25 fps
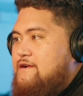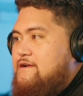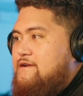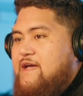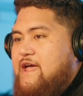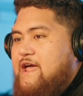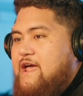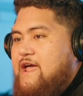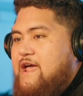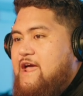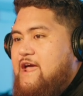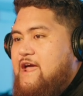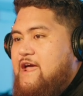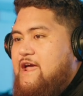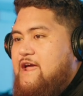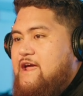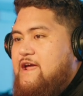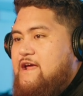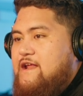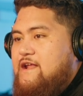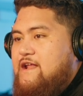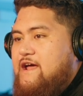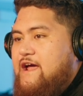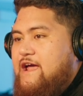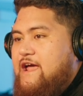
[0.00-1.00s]

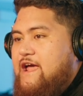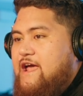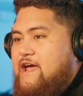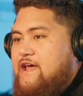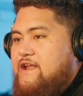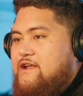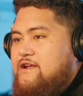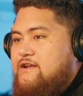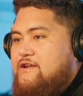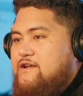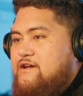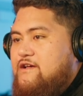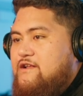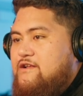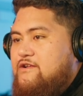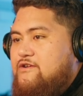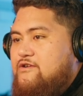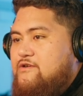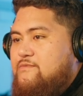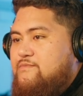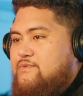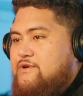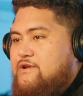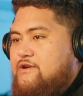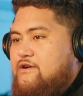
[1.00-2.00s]
And I added a
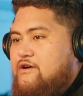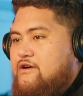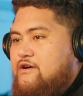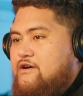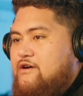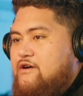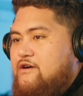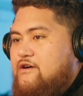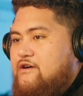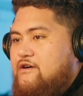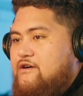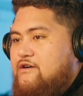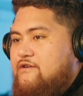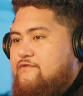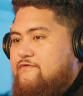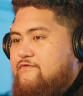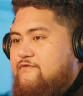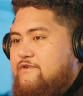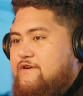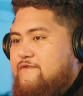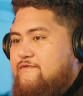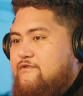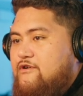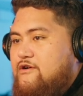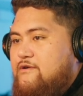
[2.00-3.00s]
little bit of
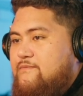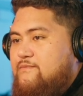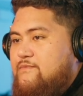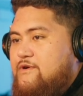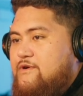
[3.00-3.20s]
reverb